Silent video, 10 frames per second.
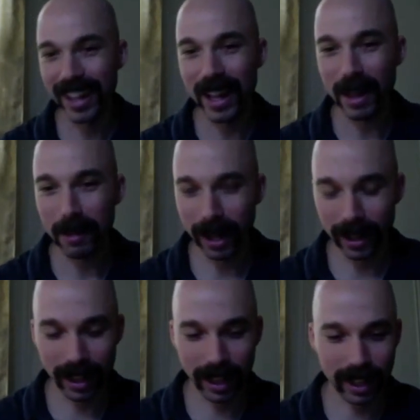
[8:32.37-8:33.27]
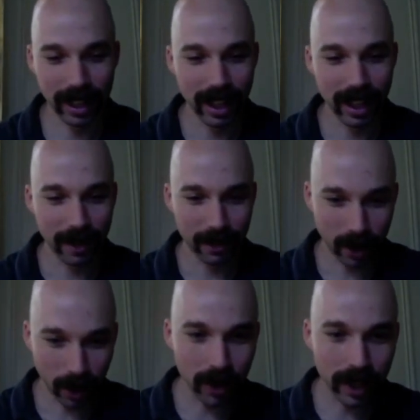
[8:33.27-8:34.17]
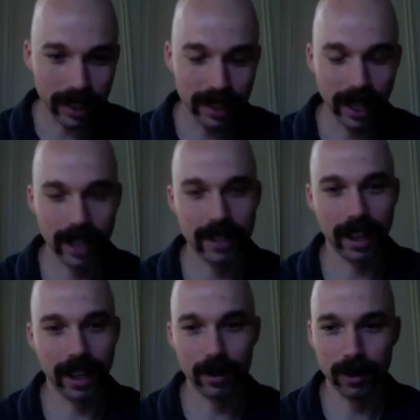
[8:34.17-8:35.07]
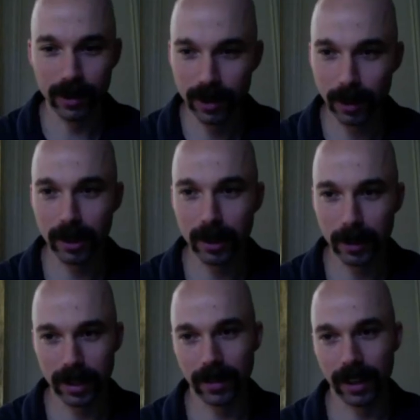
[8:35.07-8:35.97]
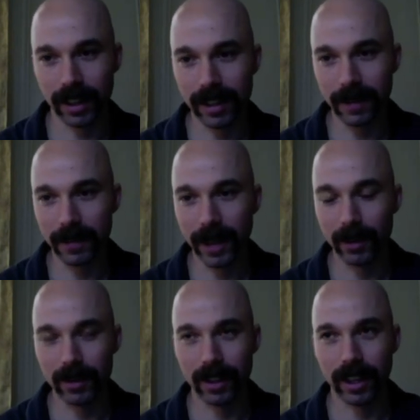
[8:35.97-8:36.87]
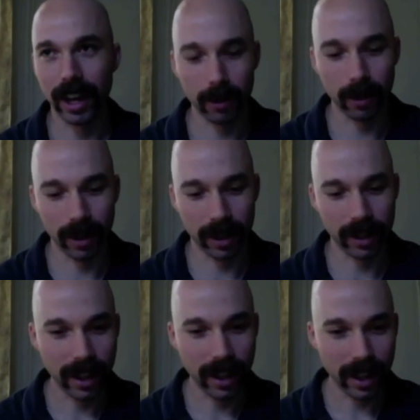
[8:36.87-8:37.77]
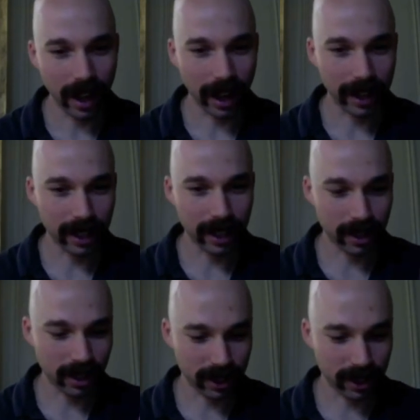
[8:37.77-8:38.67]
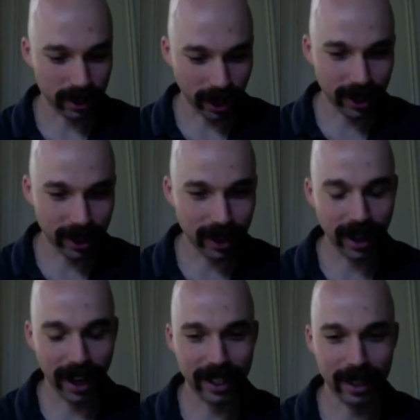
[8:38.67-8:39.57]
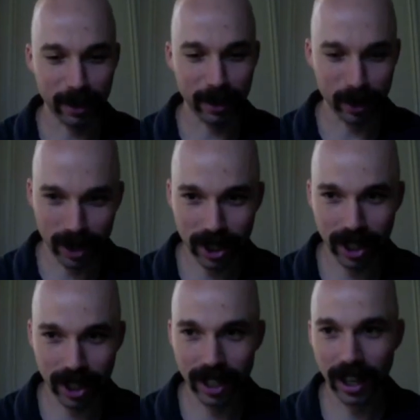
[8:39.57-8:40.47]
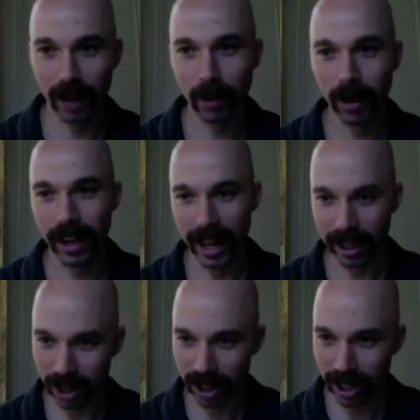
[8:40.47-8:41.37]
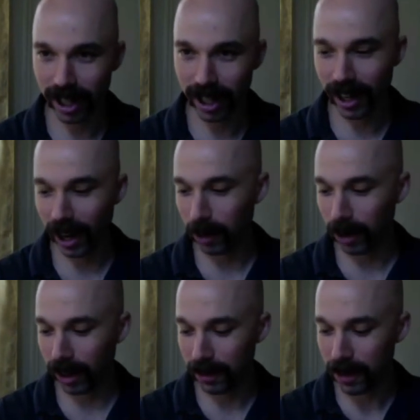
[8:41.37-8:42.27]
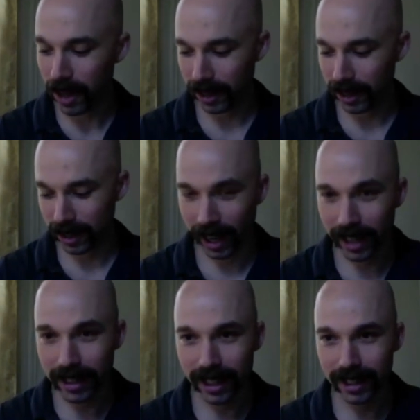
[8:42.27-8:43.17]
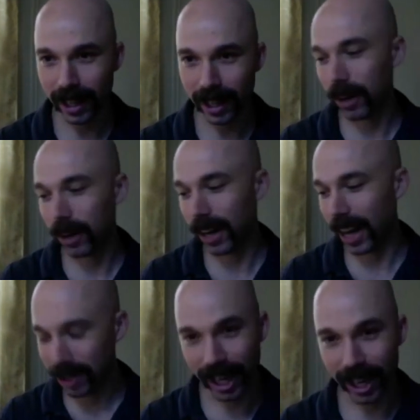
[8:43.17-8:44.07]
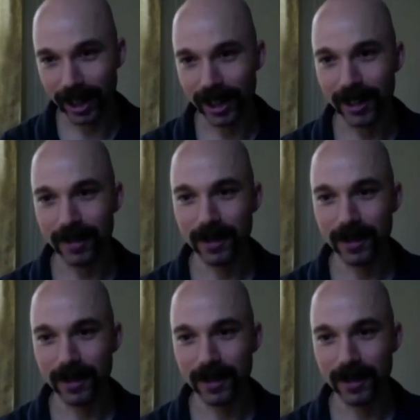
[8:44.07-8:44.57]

But I think early testing, I was super specific. I was like, I need a designer, I need a musician, I want an engineer, I want a scientist, I want an educator.